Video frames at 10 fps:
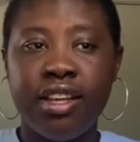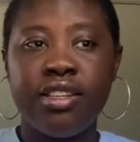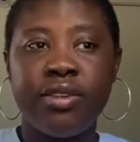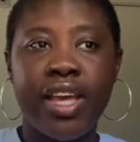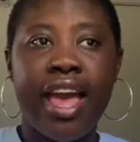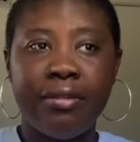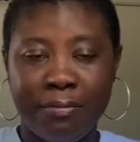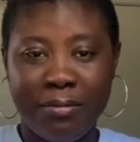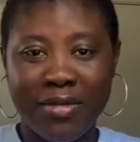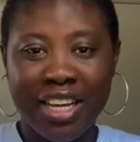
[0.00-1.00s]
So yeah,
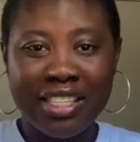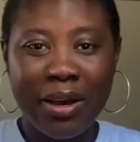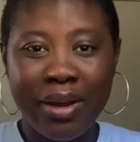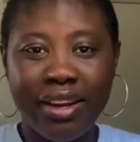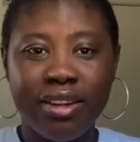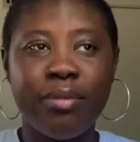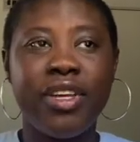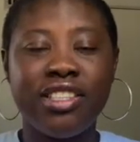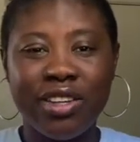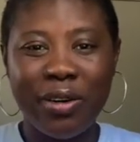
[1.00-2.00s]
that's how I got to be
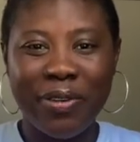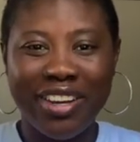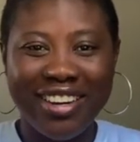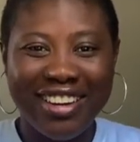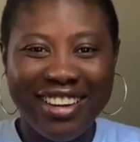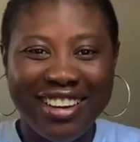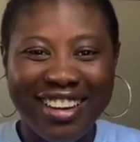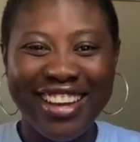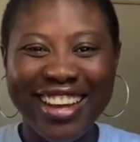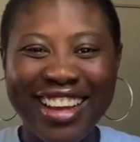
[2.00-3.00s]
in Salford.
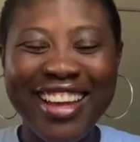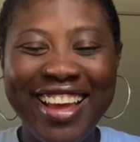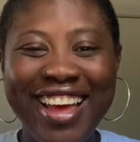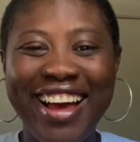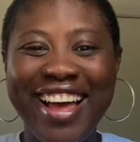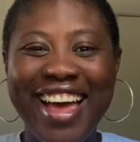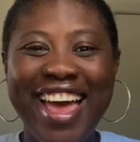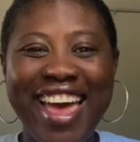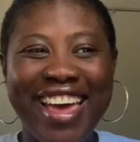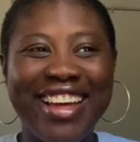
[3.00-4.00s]

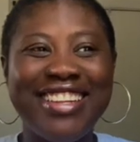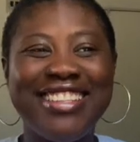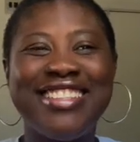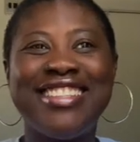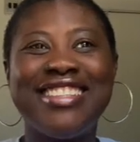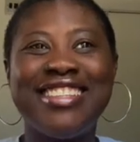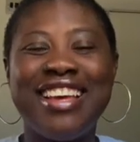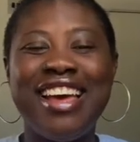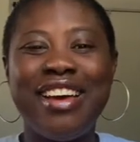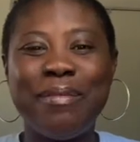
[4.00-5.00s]
And
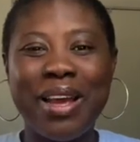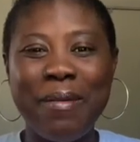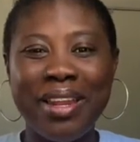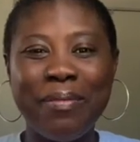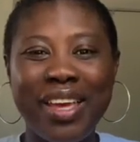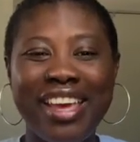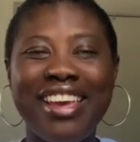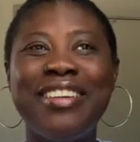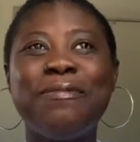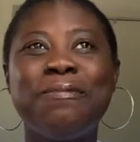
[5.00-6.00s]
coming
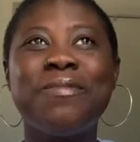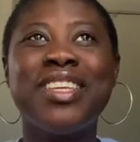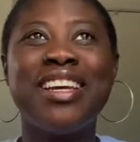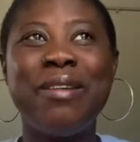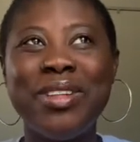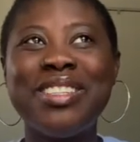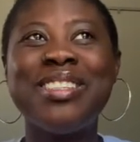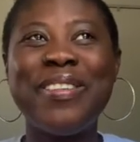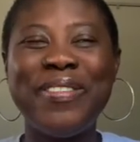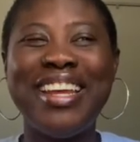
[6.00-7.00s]
to
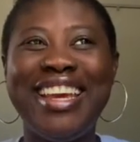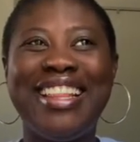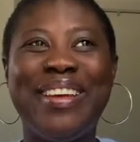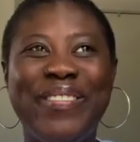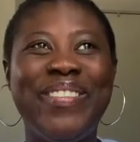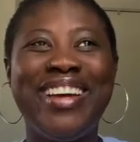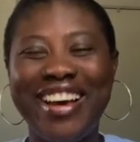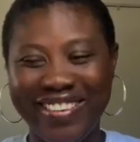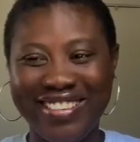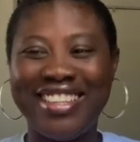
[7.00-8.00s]
Salford Elim,
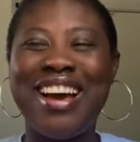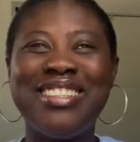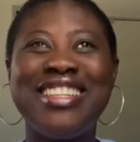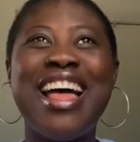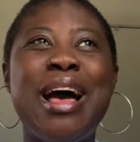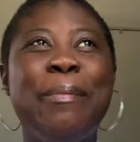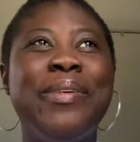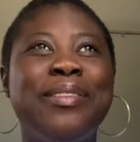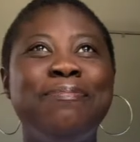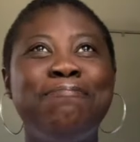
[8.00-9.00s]
how did that
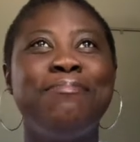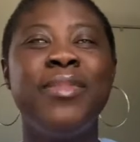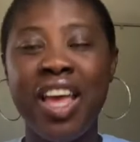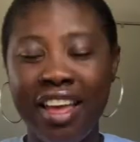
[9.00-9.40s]
happen?